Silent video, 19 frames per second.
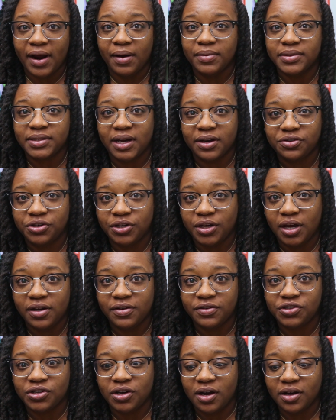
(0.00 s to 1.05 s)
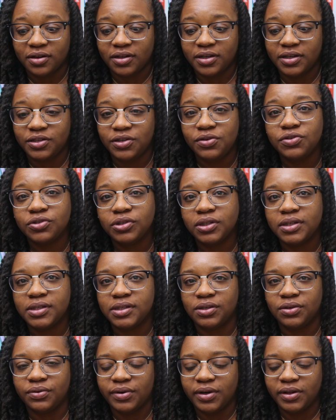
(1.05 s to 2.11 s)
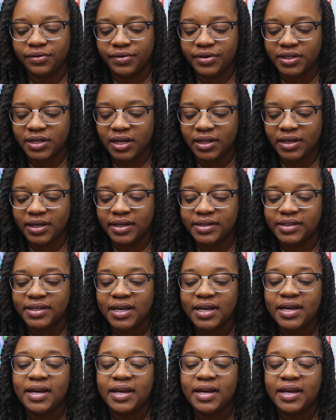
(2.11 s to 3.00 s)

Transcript: I was actually kind of shocked because usually in the Cinderella retellings,